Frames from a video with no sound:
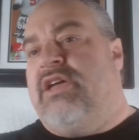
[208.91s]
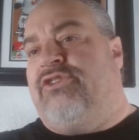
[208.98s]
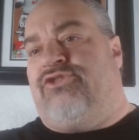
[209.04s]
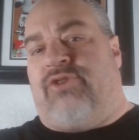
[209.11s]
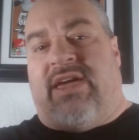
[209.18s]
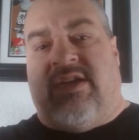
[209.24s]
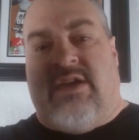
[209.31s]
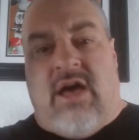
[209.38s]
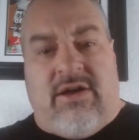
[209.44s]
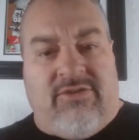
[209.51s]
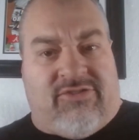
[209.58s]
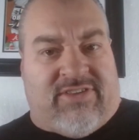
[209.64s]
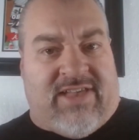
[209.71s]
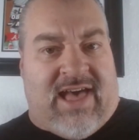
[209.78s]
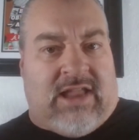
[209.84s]
Trey
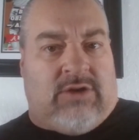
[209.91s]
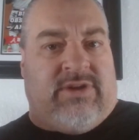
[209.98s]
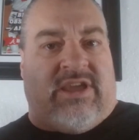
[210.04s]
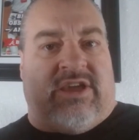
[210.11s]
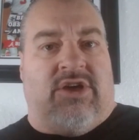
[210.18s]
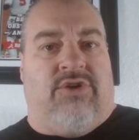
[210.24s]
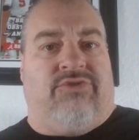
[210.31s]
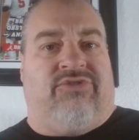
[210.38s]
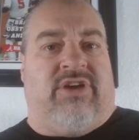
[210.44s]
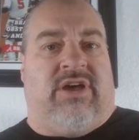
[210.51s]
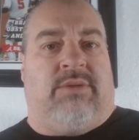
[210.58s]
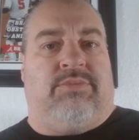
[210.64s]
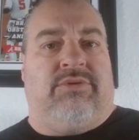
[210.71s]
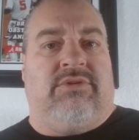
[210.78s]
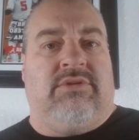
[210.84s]
Young's salary goes
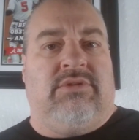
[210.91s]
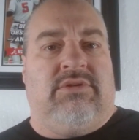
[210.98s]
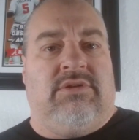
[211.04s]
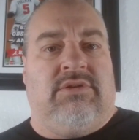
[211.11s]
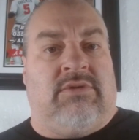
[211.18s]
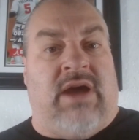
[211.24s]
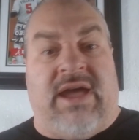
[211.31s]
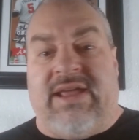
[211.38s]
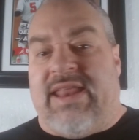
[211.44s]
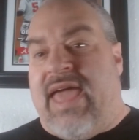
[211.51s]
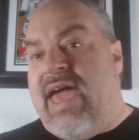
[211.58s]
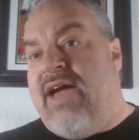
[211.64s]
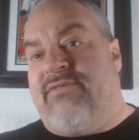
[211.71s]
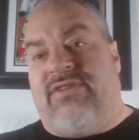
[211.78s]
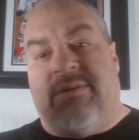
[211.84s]
up, right?
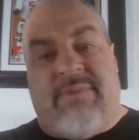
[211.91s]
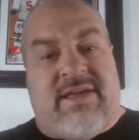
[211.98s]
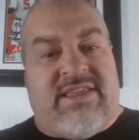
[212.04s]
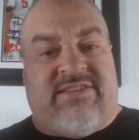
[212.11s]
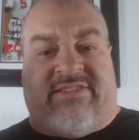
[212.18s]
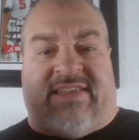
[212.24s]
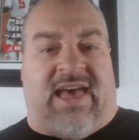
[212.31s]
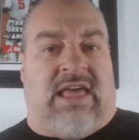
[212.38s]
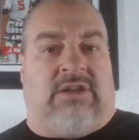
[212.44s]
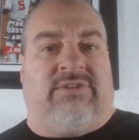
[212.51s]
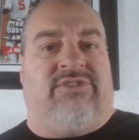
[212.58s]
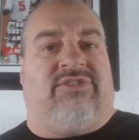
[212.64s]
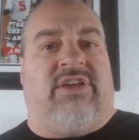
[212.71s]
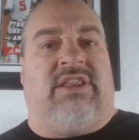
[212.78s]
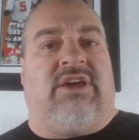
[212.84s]
Everybody's
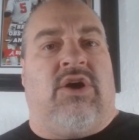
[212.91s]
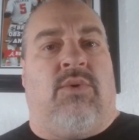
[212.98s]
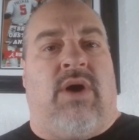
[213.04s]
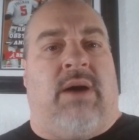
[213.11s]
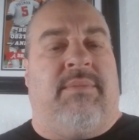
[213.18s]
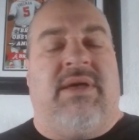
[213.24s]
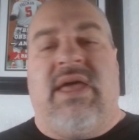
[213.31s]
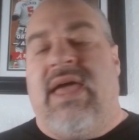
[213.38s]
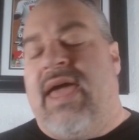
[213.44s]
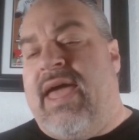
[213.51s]
salary is going to go up.